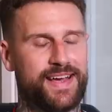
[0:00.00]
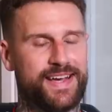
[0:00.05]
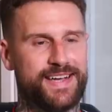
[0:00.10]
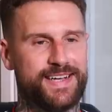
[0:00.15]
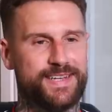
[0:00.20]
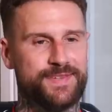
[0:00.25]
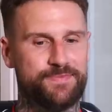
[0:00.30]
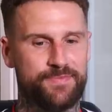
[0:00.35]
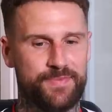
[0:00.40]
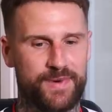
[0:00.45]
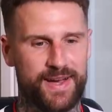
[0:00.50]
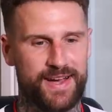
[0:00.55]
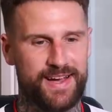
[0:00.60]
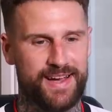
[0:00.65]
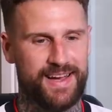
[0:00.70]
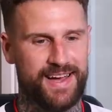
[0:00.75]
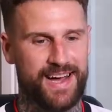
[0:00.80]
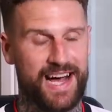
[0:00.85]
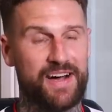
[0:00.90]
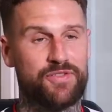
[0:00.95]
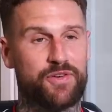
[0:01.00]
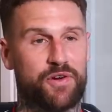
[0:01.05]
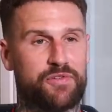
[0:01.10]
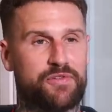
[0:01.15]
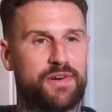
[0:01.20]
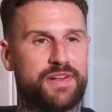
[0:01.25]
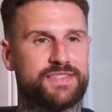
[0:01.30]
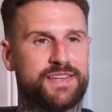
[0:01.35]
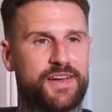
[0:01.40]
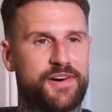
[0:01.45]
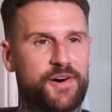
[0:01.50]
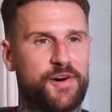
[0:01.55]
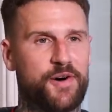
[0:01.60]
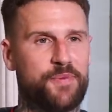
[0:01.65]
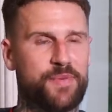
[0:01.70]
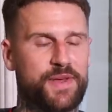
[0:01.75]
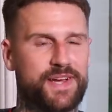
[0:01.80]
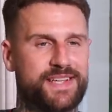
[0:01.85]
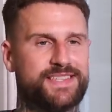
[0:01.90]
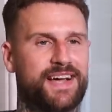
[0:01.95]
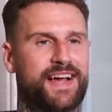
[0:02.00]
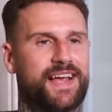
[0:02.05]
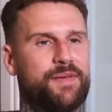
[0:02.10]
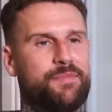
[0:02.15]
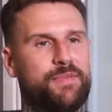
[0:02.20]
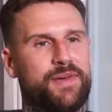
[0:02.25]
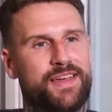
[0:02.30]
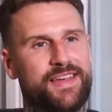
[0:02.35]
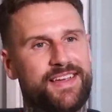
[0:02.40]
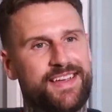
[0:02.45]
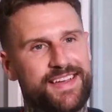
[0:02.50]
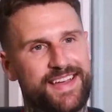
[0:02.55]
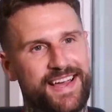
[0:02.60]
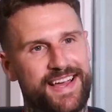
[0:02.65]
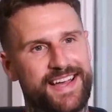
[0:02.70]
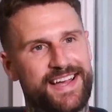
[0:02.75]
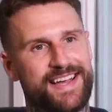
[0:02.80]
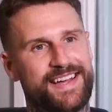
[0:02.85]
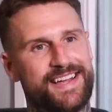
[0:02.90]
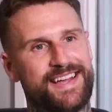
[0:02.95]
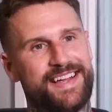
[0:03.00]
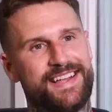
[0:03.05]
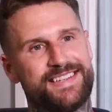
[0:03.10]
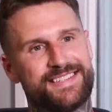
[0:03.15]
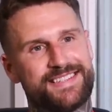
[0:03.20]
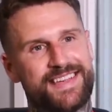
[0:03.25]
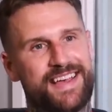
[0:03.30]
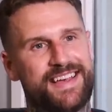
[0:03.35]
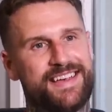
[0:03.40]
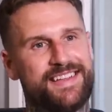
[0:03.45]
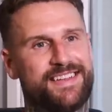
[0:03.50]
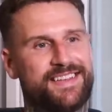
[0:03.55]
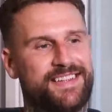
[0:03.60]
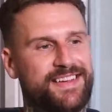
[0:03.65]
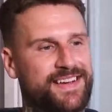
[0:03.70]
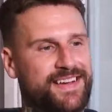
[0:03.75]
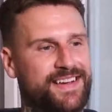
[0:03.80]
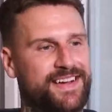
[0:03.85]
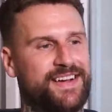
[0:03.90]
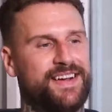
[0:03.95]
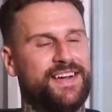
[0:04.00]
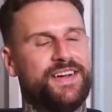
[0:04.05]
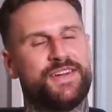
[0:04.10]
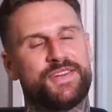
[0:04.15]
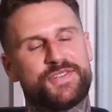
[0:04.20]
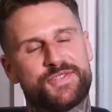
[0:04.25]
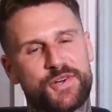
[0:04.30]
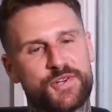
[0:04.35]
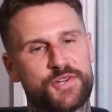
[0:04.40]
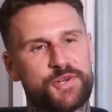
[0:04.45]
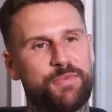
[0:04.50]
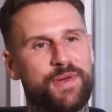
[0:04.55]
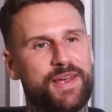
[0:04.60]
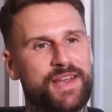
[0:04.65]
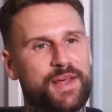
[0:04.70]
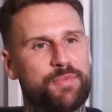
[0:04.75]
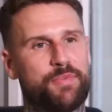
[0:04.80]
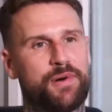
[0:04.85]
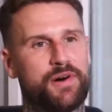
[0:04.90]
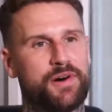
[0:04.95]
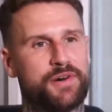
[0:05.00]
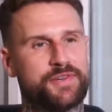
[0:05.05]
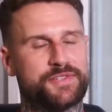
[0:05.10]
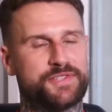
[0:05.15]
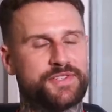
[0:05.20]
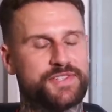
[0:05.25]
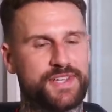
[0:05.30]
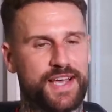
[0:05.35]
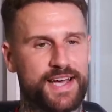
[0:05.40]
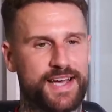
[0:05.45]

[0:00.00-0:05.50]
Um, I've got friends at home that are tagging me uh, in certain social media posts.